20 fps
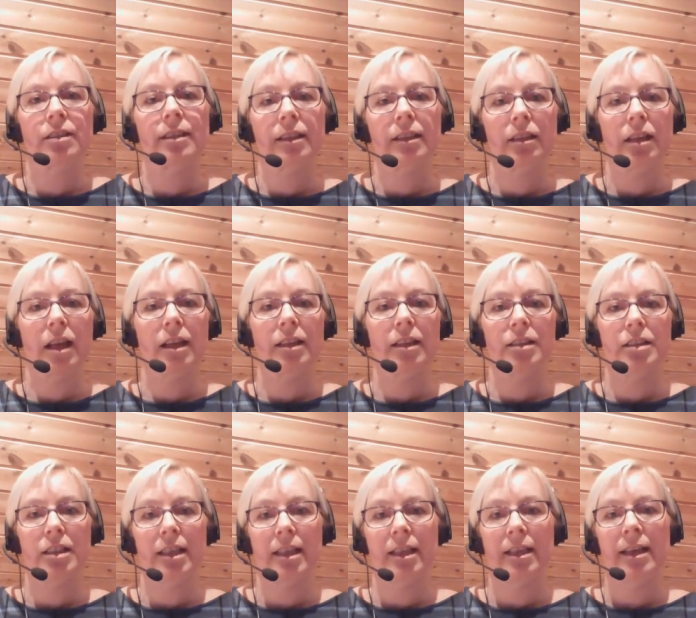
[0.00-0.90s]

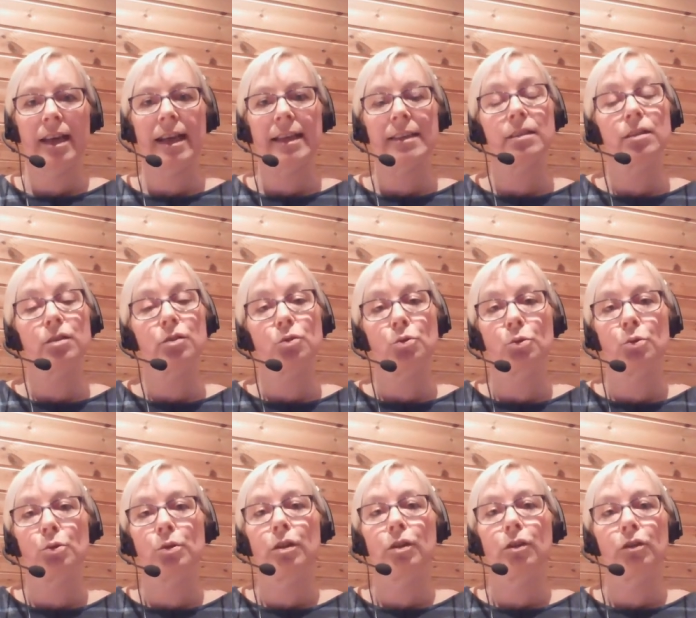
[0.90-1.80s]
technology as a
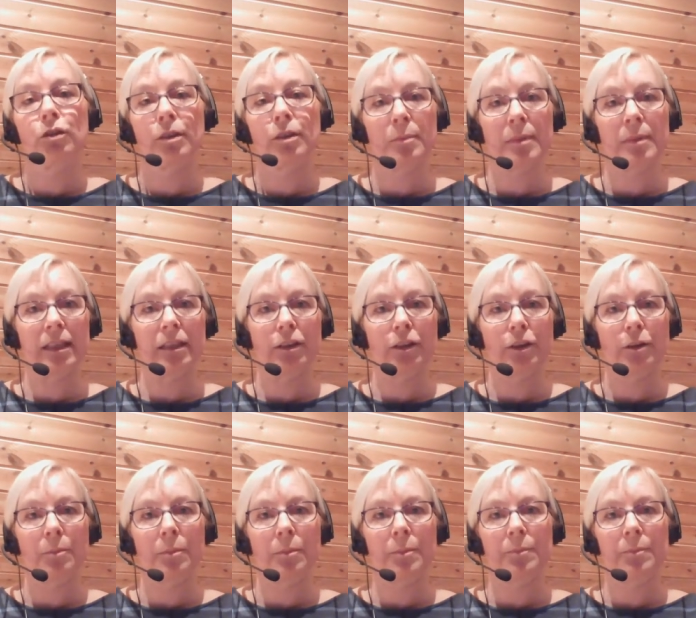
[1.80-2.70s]
tool or a
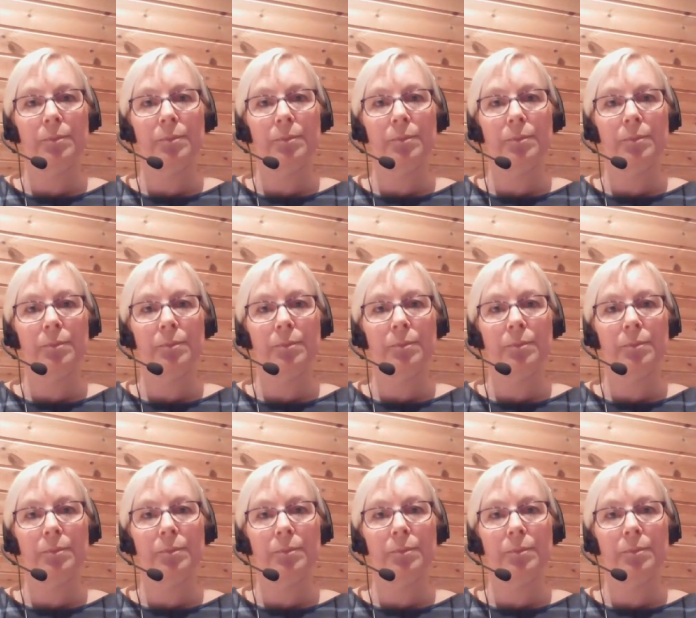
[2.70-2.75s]
medium.